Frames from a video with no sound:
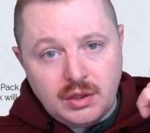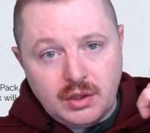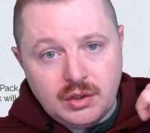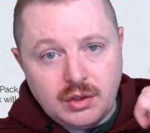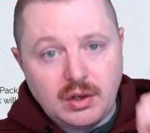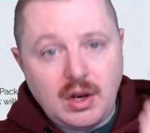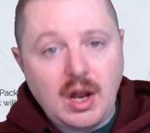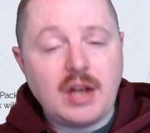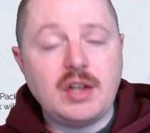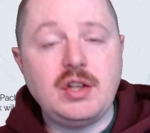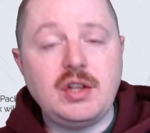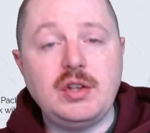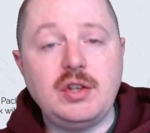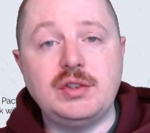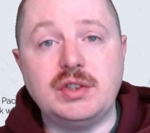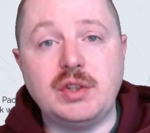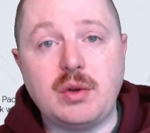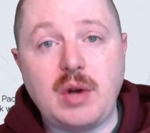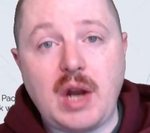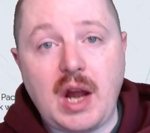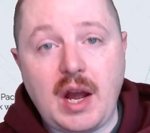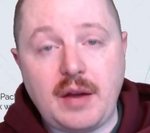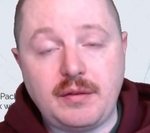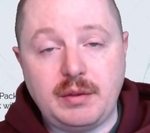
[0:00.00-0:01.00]
Not using
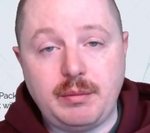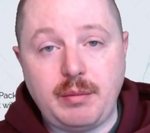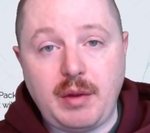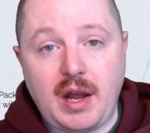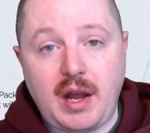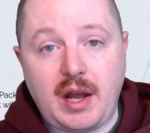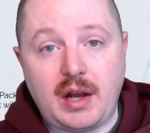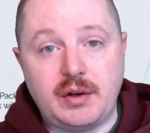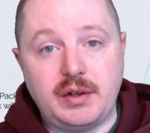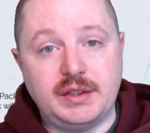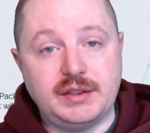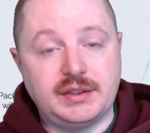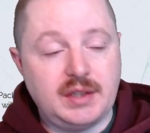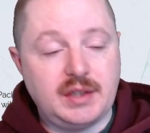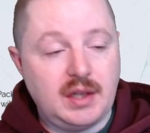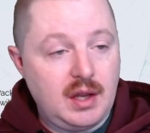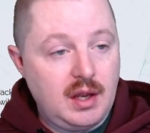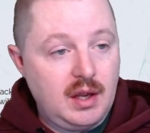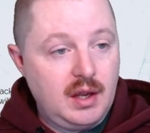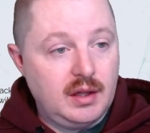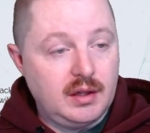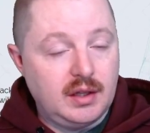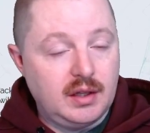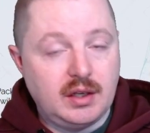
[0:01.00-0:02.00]
crafted batteries.
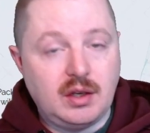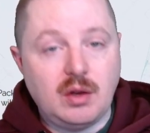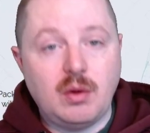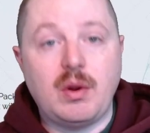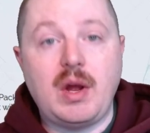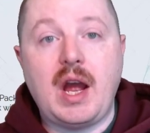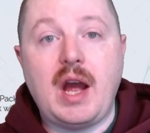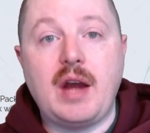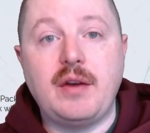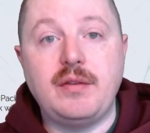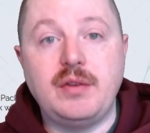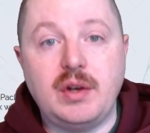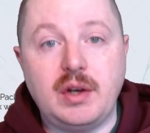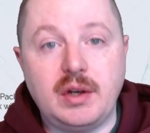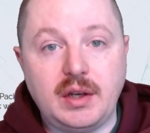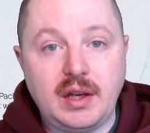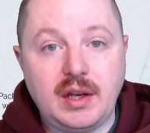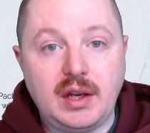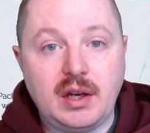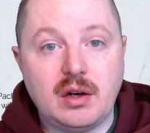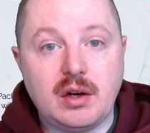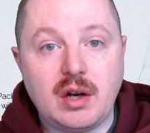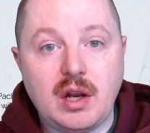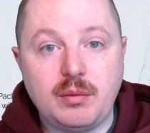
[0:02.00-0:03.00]
Don't have your
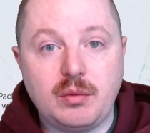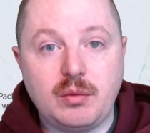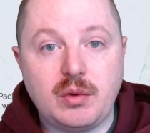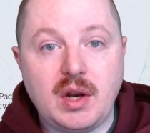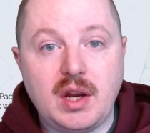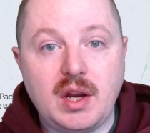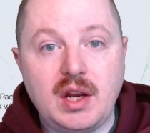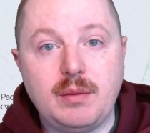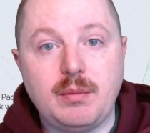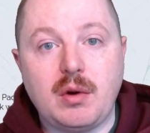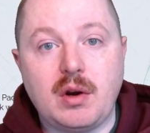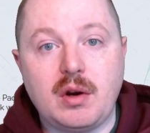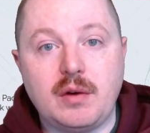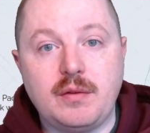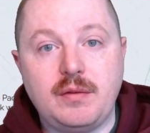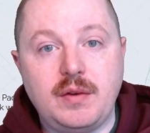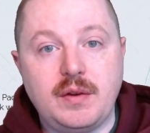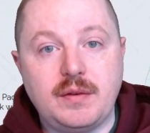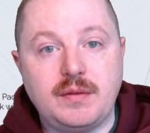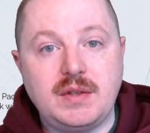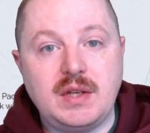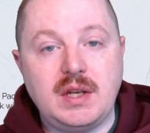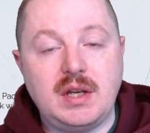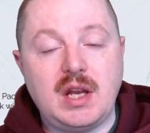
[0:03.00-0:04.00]
gear upgrade to Mark
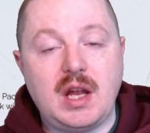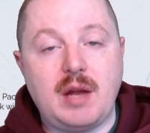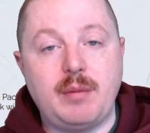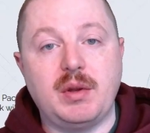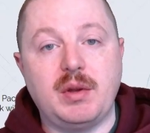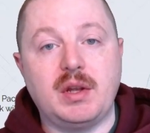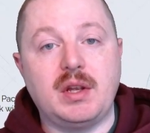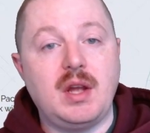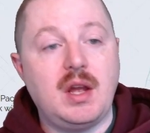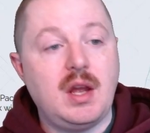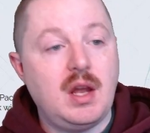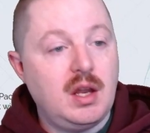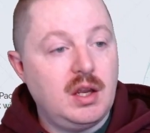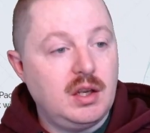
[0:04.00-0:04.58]
15 Epic.